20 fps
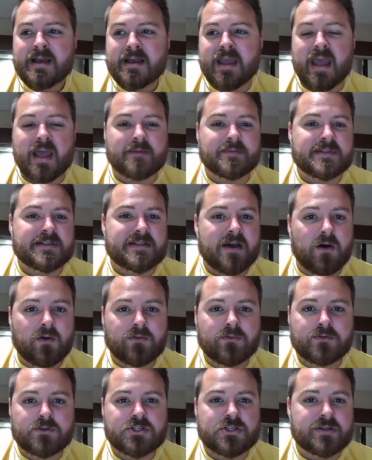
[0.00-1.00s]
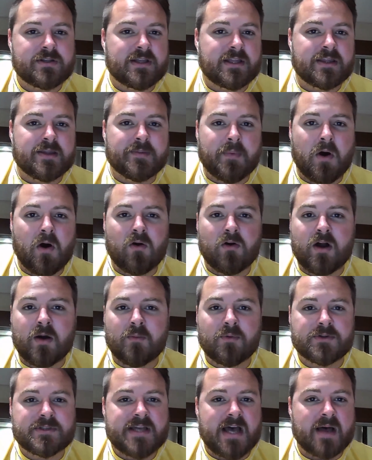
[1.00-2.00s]
Cam Seldon should get the ball a
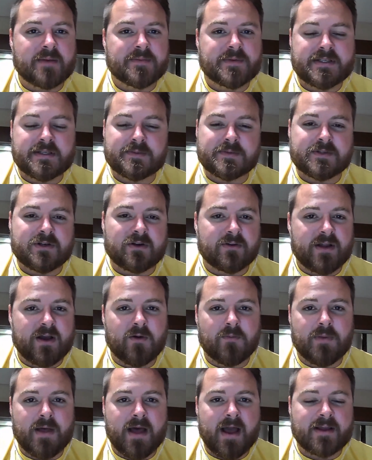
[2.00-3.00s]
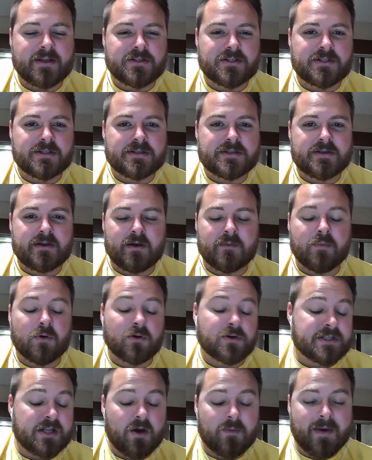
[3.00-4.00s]
couple times in some certain packages, uh,
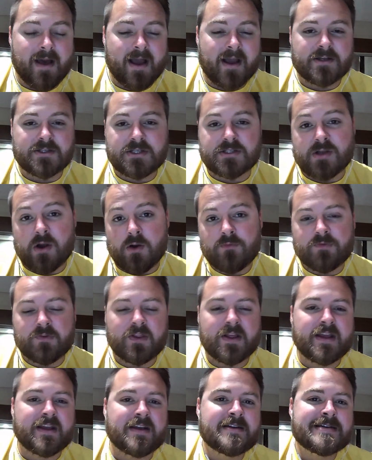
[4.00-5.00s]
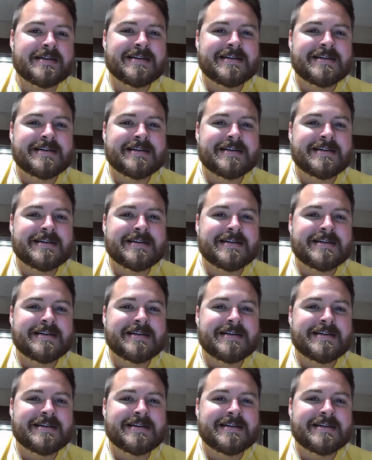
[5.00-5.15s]
personnel packages, hopefully.